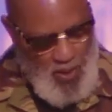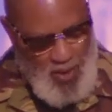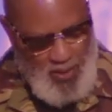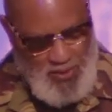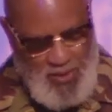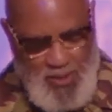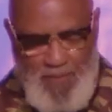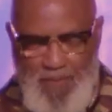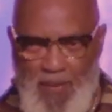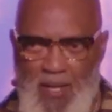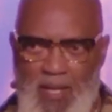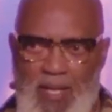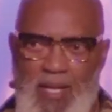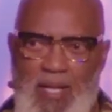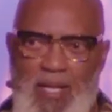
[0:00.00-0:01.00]
cross.
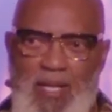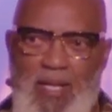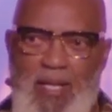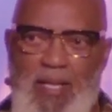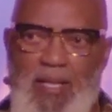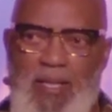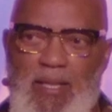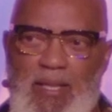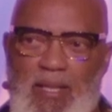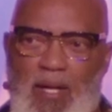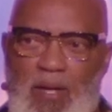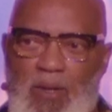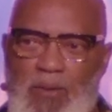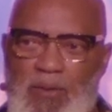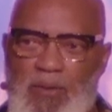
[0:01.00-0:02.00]

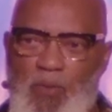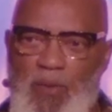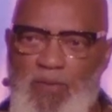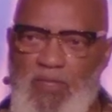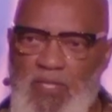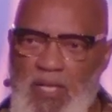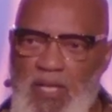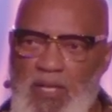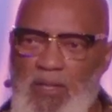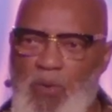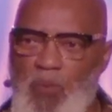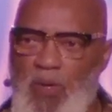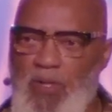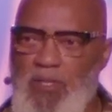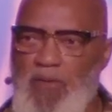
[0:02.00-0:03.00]
On, we've seen
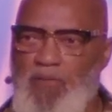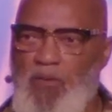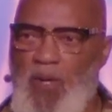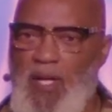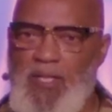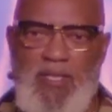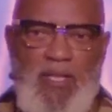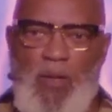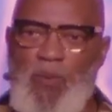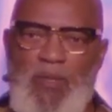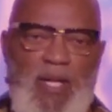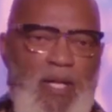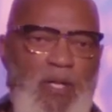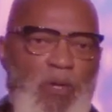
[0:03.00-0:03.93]
the words of Christ, and I will